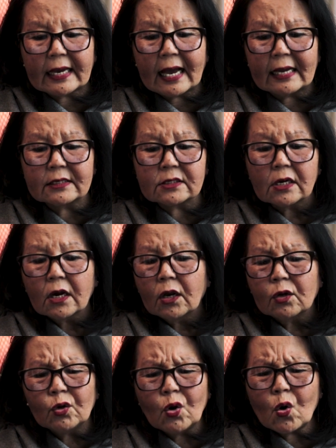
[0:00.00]
And
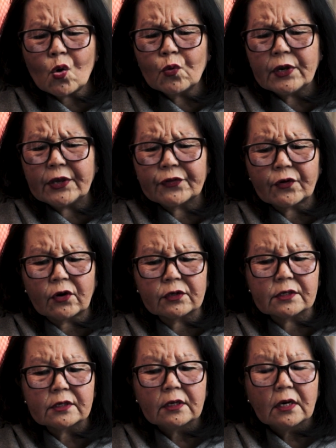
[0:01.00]
no, he
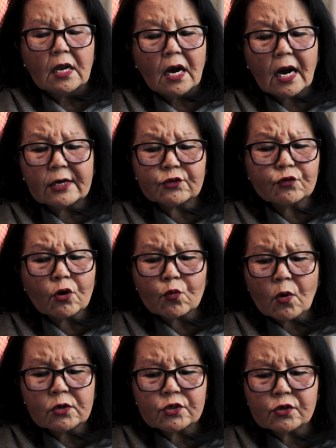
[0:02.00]
thought, I do not
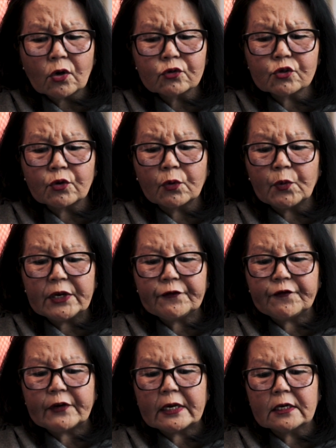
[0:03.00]
want to go to a wheat
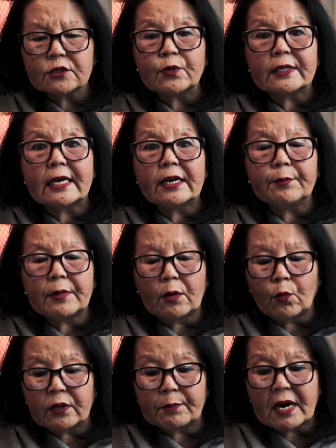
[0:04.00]
field
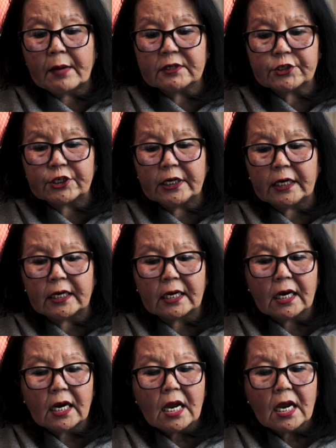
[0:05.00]
with my machine.